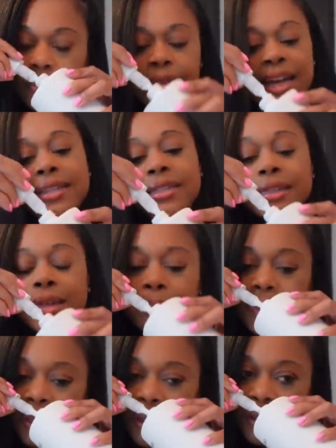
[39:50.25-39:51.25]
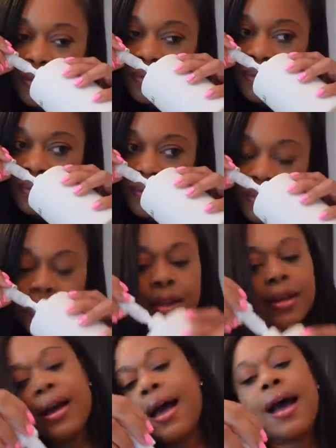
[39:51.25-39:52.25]
that's something
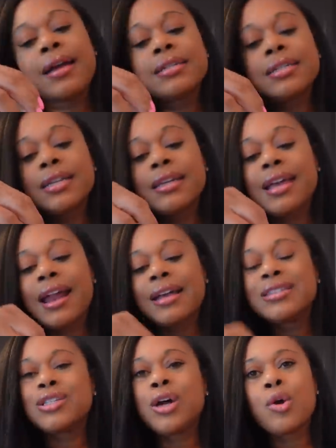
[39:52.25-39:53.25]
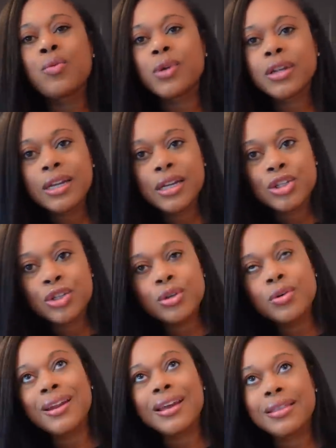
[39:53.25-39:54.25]
honestly that I don't really
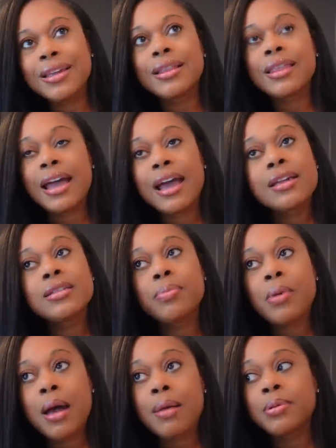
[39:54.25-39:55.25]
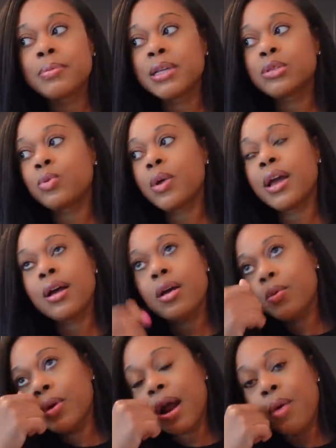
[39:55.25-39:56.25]
do and I think that is a problem as
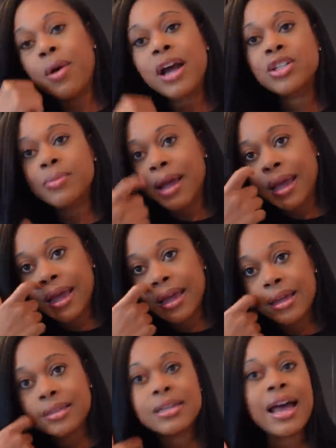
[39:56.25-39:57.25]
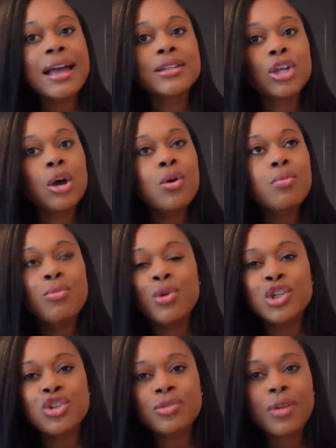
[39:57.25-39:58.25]
well when I wash my hands I don't
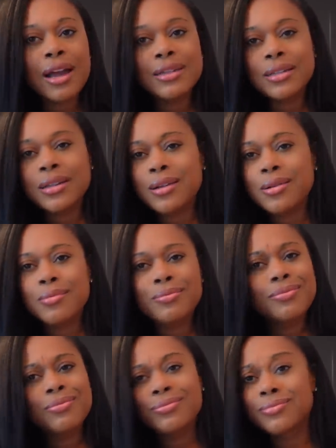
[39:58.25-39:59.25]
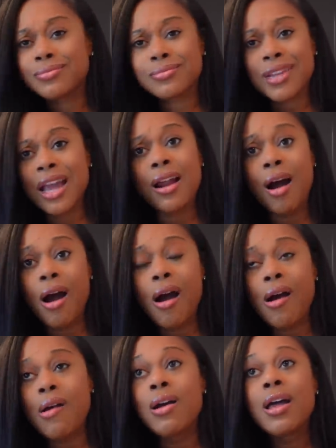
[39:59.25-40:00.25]
moisturize them at
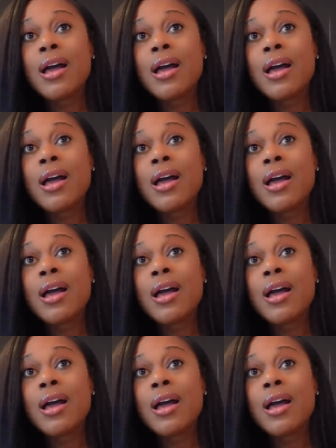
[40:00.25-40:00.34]
all